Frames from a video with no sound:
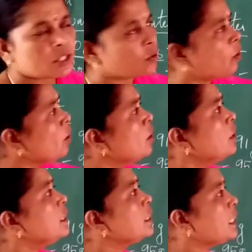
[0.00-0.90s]
So,
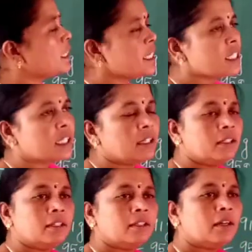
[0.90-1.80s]
that is
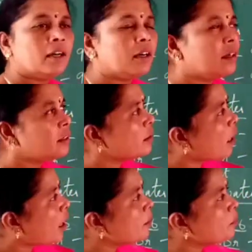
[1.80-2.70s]

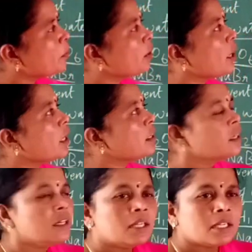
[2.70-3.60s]

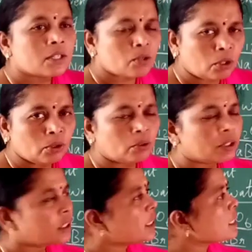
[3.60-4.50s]
non-polar
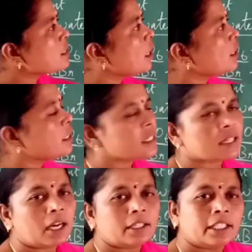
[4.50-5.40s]
solute does not
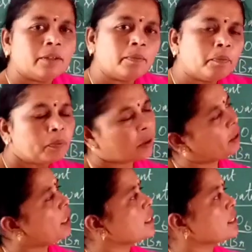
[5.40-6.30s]
dissolve in
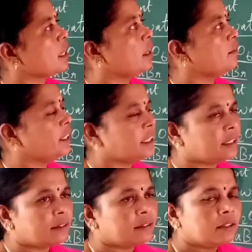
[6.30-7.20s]
polar solvent.
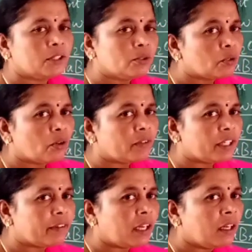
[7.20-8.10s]
You know
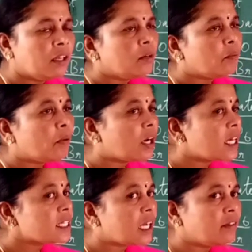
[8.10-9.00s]
very well.
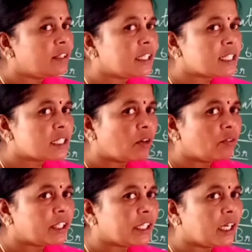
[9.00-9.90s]
Polar solvent is
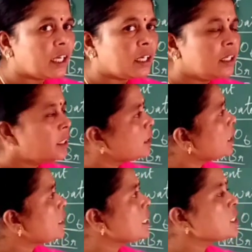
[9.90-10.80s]
now here,
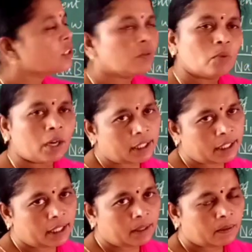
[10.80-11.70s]
that is water.